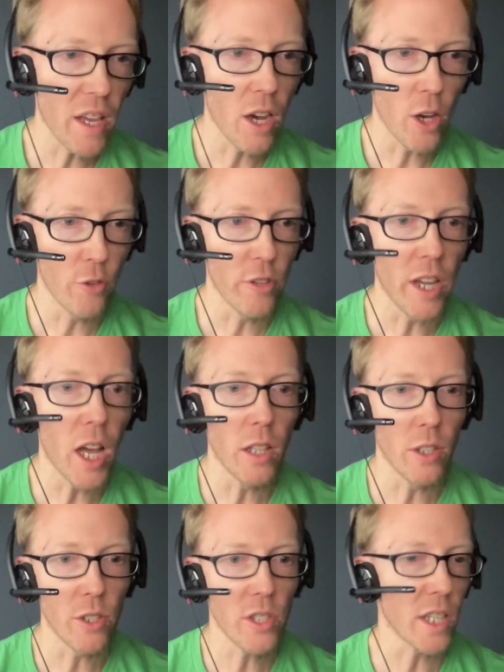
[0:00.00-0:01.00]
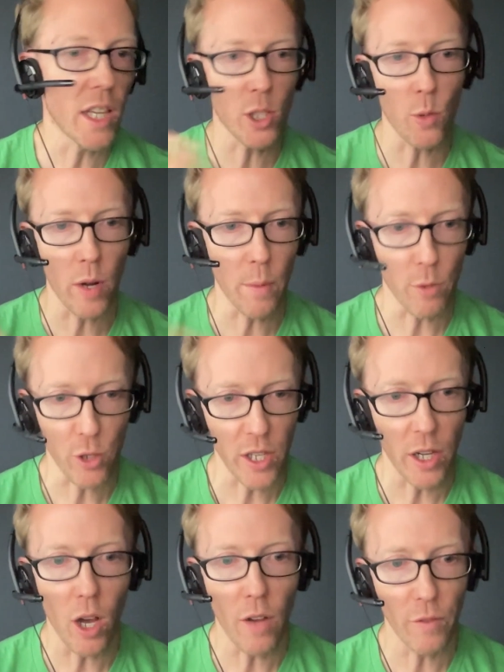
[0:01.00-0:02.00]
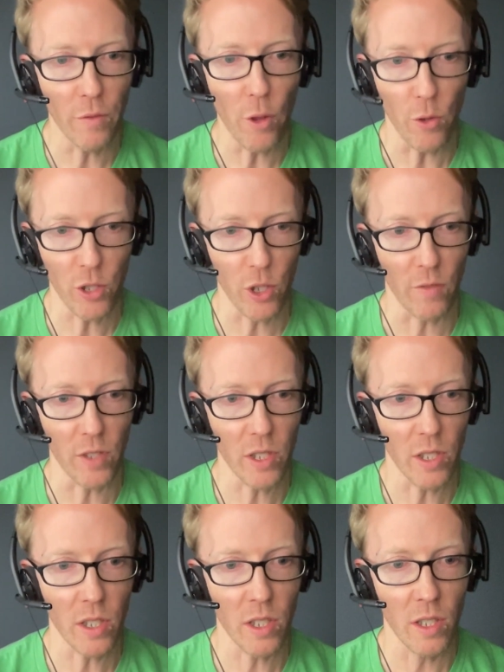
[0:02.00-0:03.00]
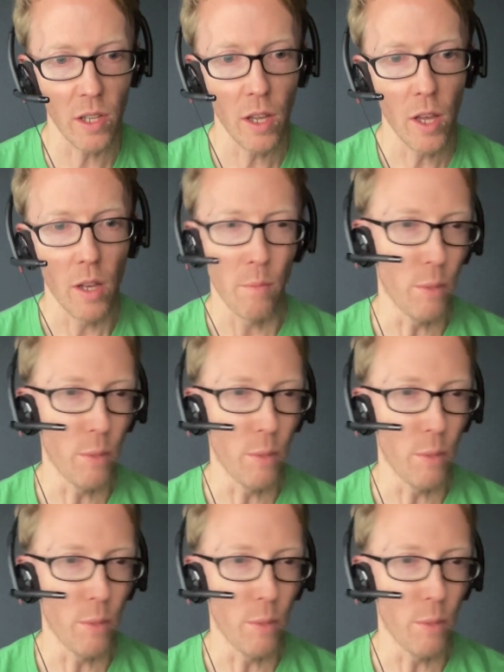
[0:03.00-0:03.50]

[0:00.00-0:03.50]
$100 to get 20% off of those services. Yeah.